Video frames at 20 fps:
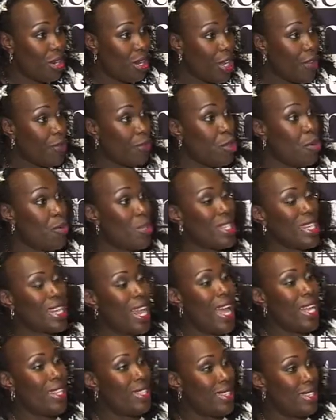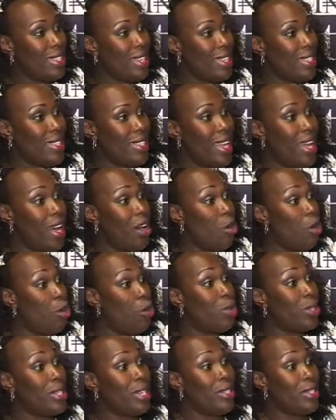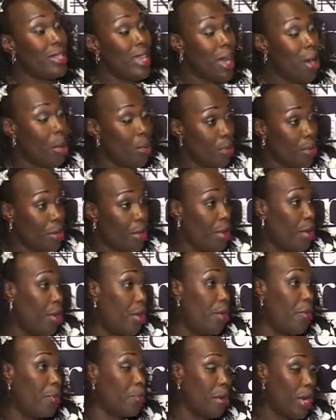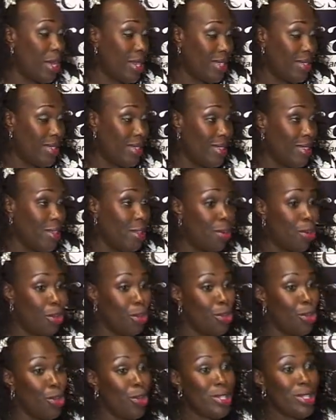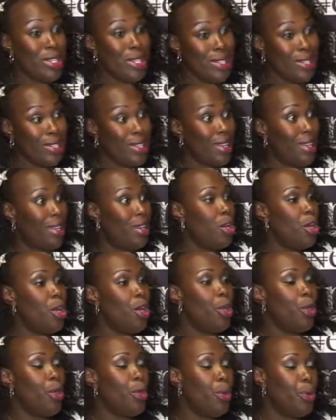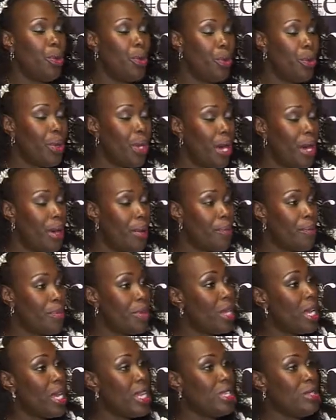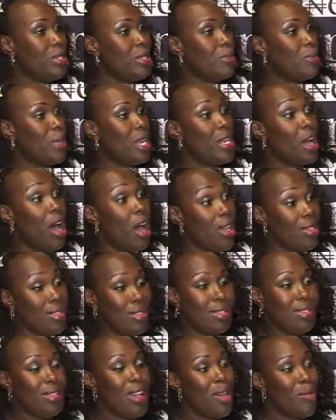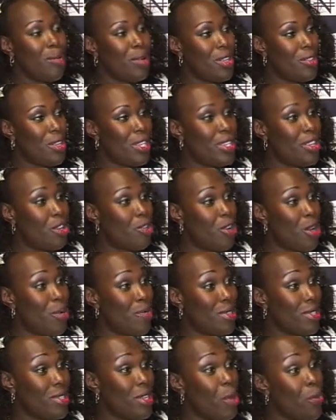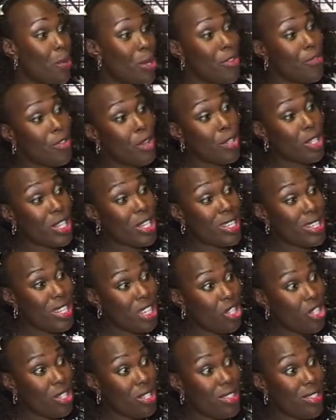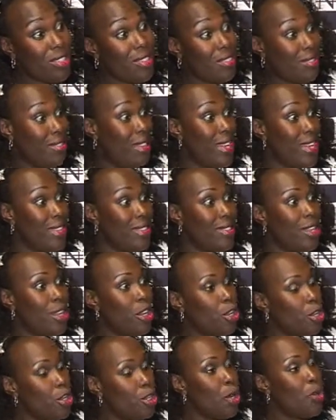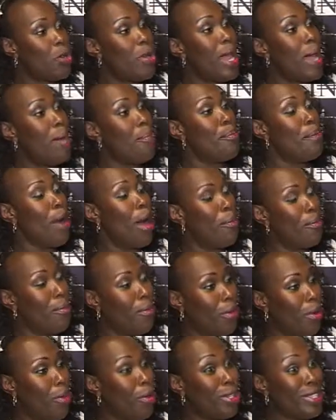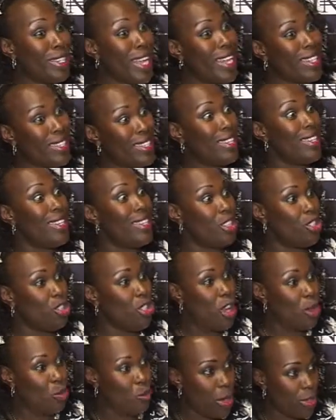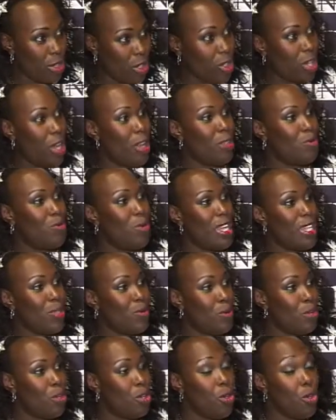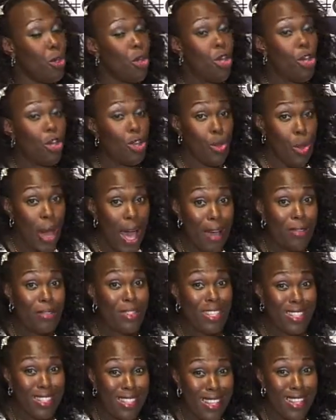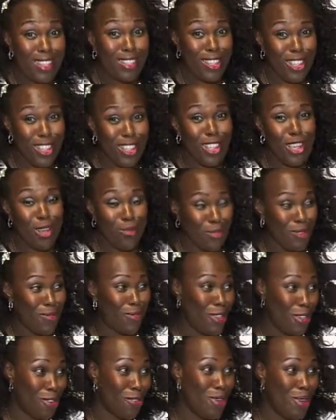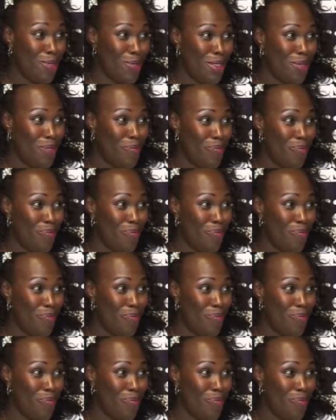If you as an auntie, say, are called in to help a person or your sister who is being asked to sign one of these agreements, and one of those conditions is you don't let mum or dad see the child while the child's placed with you, you have to stick to the terms of the agreement.